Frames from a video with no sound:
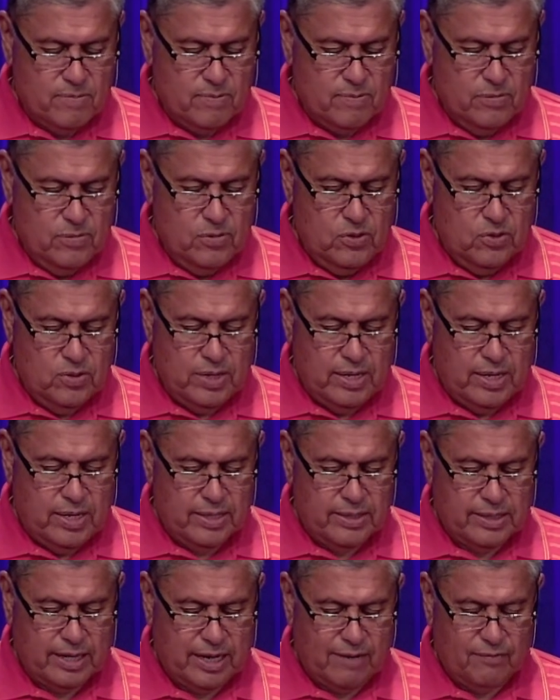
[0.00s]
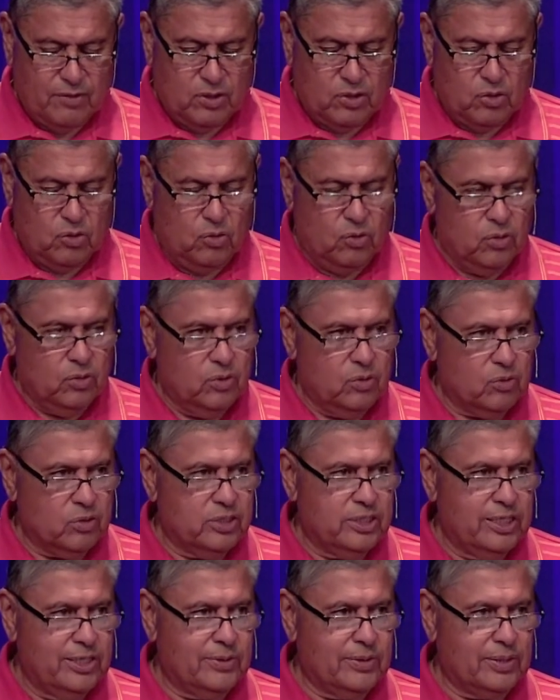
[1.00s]
you can't have a code or
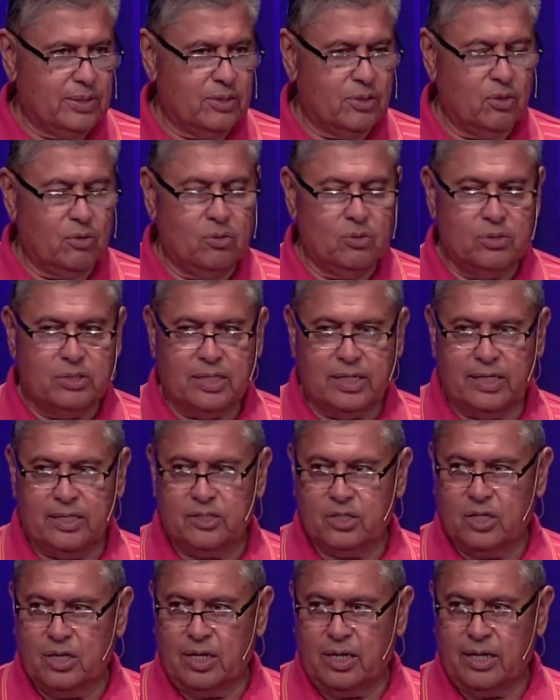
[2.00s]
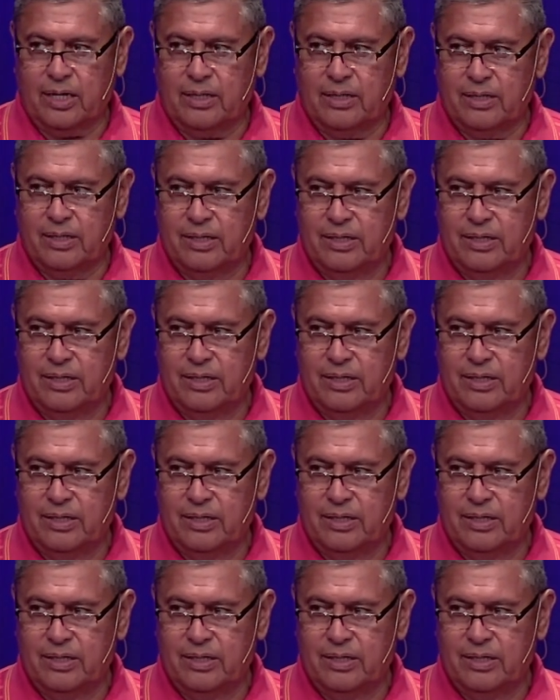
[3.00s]
secret codes against God,